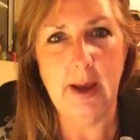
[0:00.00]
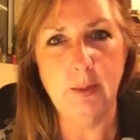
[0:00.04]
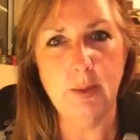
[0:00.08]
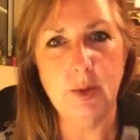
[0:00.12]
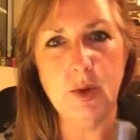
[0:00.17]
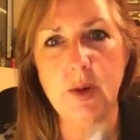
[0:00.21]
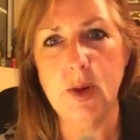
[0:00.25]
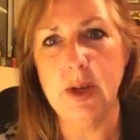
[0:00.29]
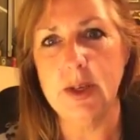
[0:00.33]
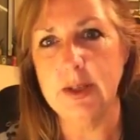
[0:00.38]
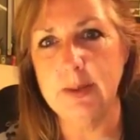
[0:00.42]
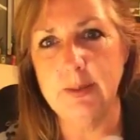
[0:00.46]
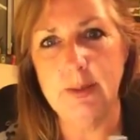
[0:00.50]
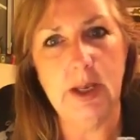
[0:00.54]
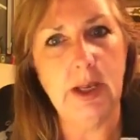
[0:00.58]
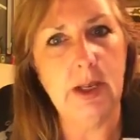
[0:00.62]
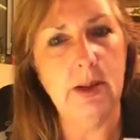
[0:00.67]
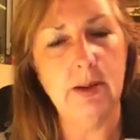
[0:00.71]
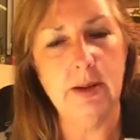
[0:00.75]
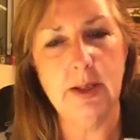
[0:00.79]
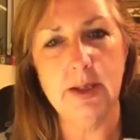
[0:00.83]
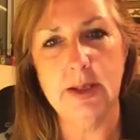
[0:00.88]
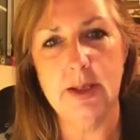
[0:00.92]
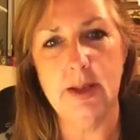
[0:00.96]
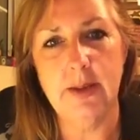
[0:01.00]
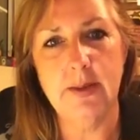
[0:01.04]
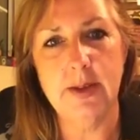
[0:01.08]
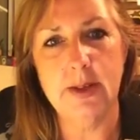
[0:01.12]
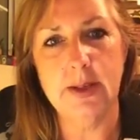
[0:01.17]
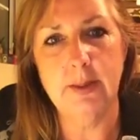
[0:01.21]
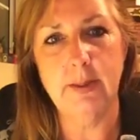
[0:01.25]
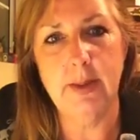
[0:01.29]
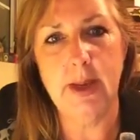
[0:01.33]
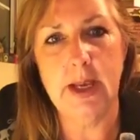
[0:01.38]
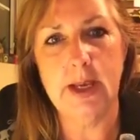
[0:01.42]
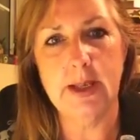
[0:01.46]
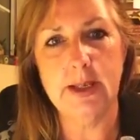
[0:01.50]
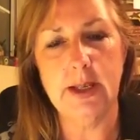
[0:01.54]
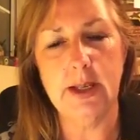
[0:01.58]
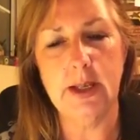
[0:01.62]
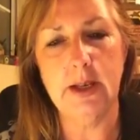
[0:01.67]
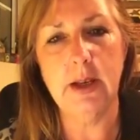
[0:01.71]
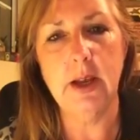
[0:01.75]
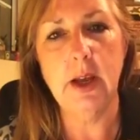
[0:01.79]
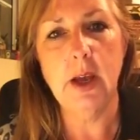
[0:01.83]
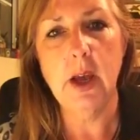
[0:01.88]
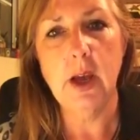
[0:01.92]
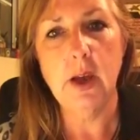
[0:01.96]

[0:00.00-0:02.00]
trust me, this stuff is amazing.